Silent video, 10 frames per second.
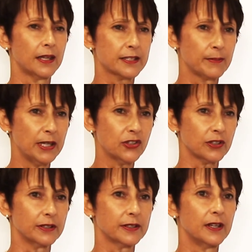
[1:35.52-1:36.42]
As
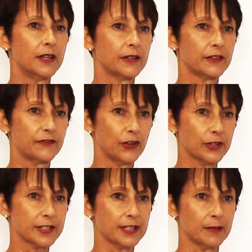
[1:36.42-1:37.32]
mentioned, the
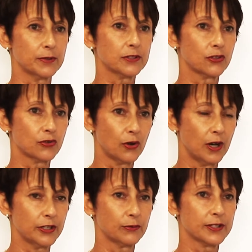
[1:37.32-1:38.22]
first step is to
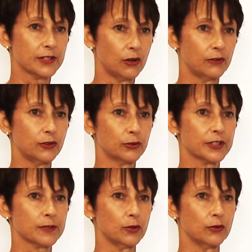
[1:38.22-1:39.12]
try to resolve your
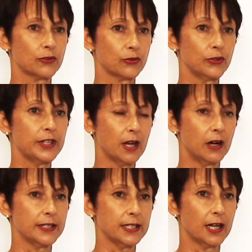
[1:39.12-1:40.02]
dispute through the
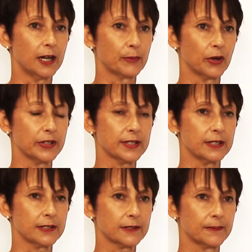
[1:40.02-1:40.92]
IDR
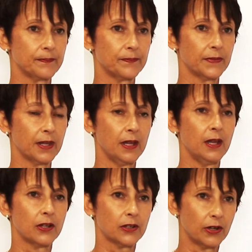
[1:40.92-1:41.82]
process.
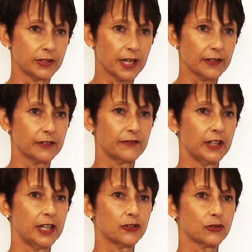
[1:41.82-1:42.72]
Contact the
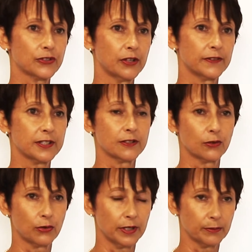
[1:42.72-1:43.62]
financial services
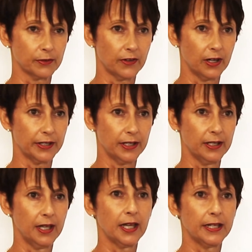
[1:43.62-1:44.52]
or credit provider
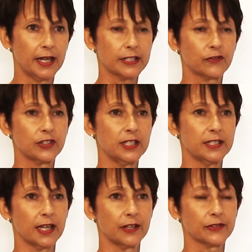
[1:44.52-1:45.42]
and ask for
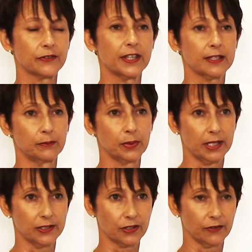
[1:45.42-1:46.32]
details of their
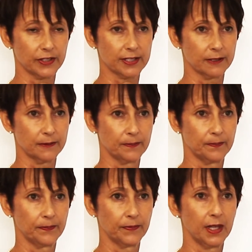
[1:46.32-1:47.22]
complaints officer.
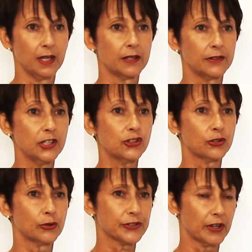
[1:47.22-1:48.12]
These
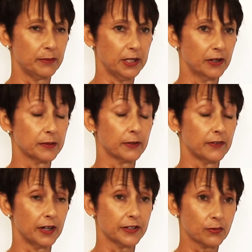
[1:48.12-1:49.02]
should also be on the
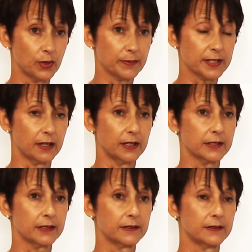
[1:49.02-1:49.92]
provider's website.